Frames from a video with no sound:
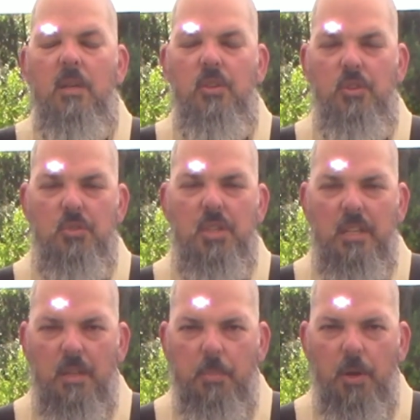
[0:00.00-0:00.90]

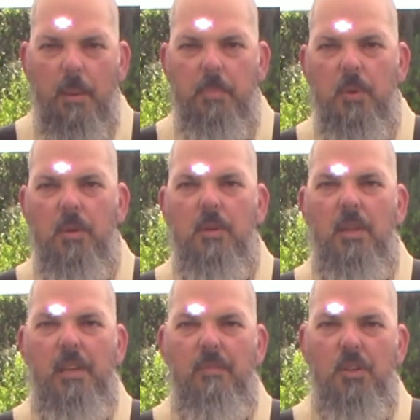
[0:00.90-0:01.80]
using the proper
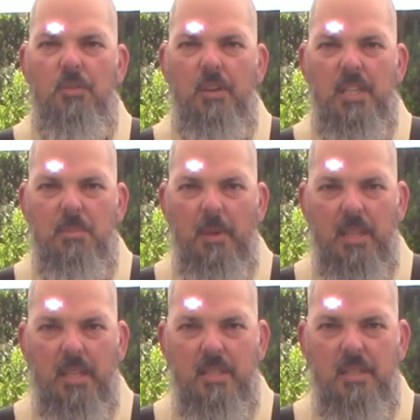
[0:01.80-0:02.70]
leave no trace
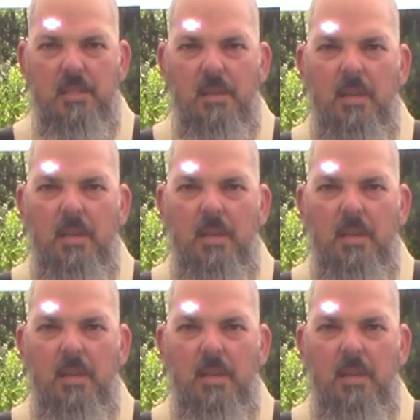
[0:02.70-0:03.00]
methods.